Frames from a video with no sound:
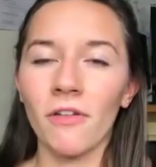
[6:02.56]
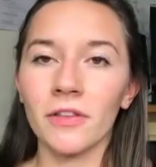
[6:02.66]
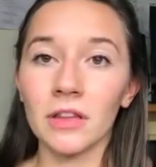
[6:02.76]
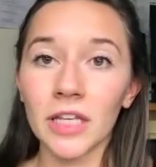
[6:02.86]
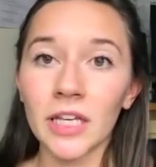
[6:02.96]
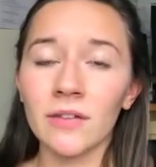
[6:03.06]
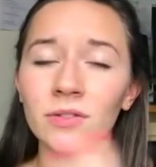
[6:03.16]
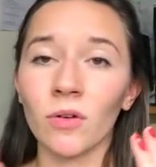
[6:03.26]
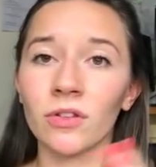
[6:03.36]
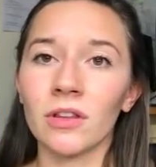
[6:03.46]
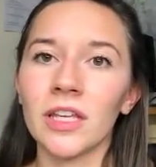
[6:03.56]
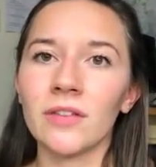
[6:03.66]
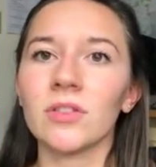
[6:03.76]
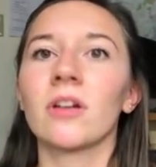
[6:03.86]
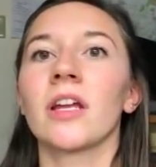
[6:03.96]
on the leaves, or the
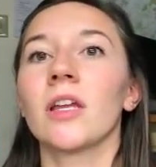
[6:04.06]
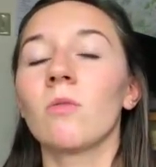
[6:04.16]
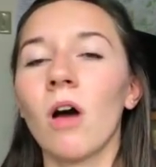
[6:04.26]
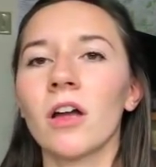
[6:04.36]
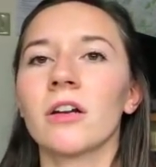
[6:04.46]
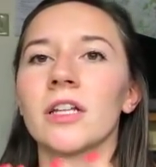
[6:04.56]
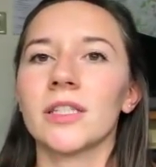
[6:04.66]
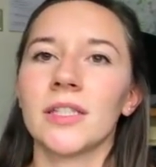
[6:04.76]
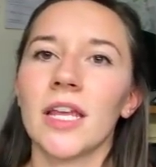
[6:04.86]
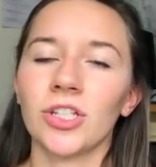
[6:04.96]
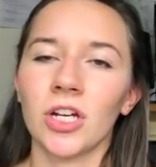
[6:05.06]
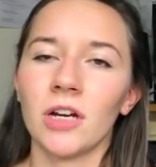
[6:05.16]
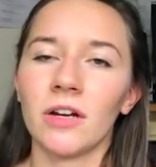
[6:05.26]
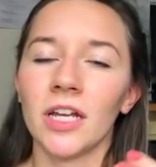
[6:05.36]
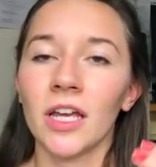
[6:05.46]
leaves are in water and it's
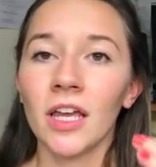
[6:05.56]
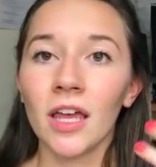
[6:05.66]
stationary,